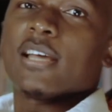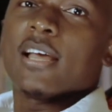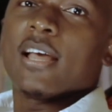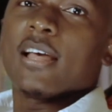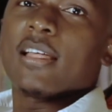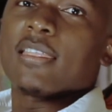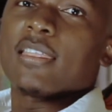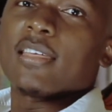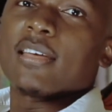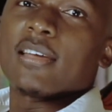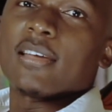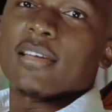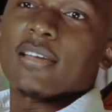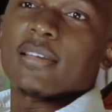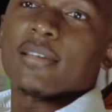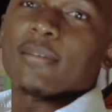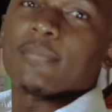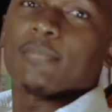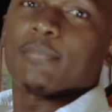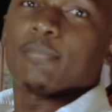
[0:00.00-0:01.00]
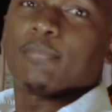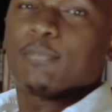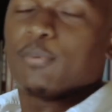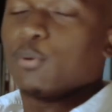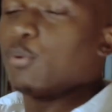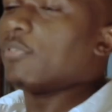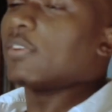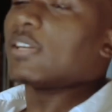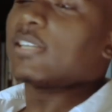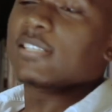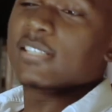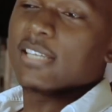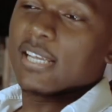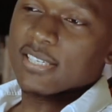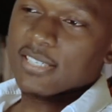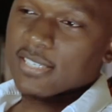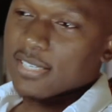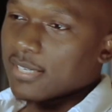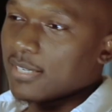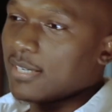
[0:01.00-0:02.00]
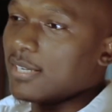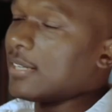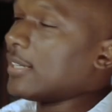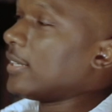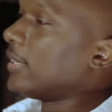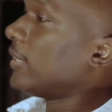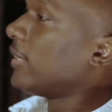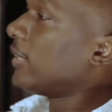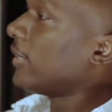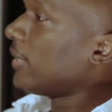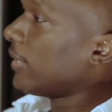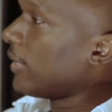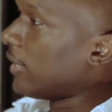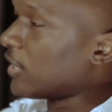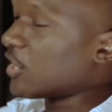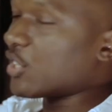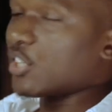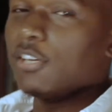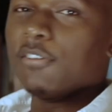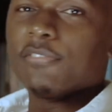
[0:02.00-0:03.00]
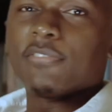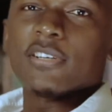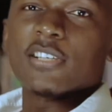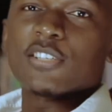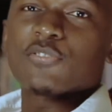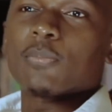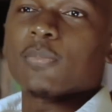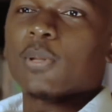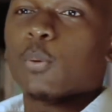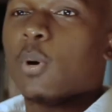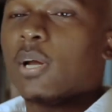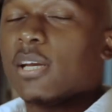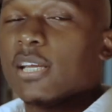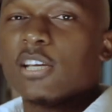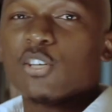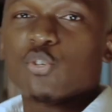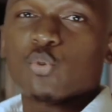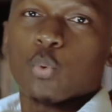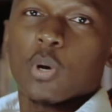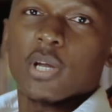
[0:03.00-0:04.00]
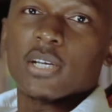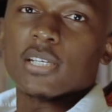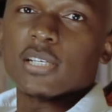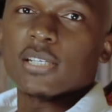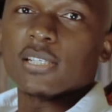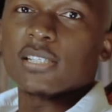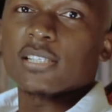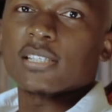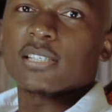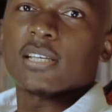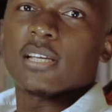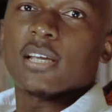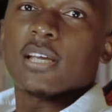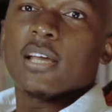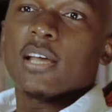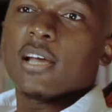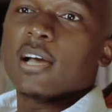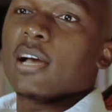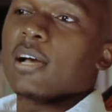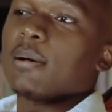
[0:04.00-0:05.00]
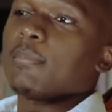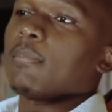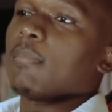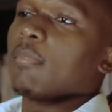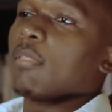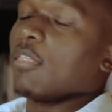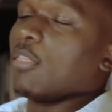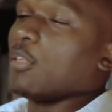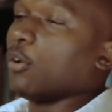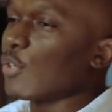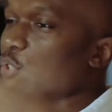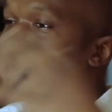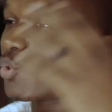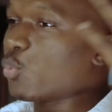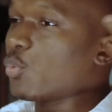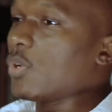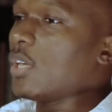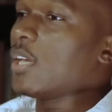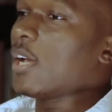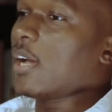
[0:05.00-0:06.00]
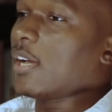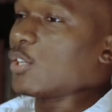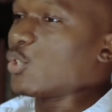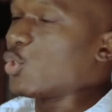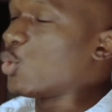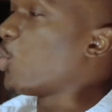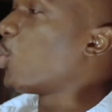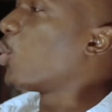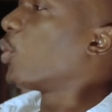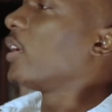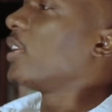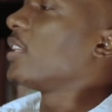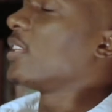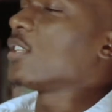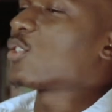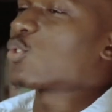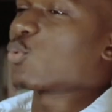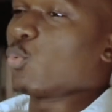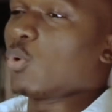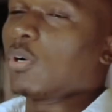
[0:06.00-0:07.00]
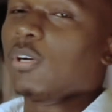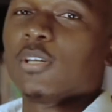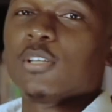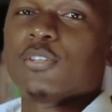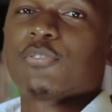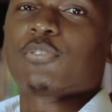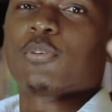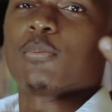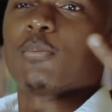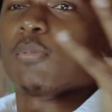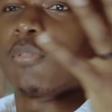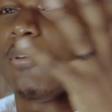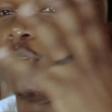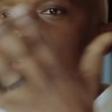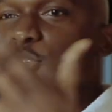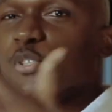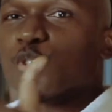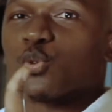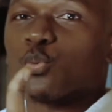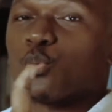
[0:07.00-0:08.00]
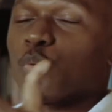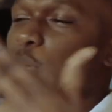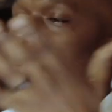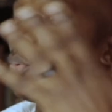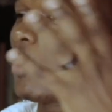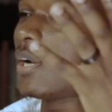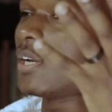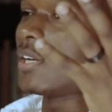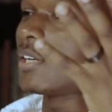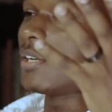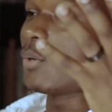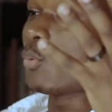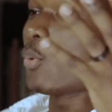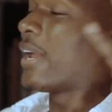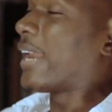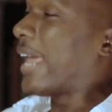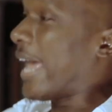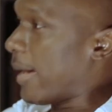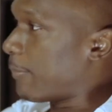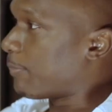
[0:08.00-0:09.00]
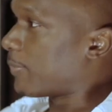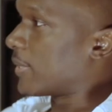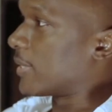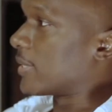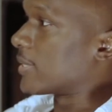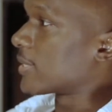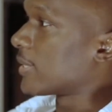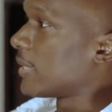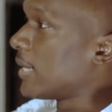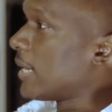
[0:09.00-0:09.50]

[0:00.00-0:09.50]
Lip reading: the proven and tested achievers from the one-hit wonders, those we adore in this world from those we wonder what happened.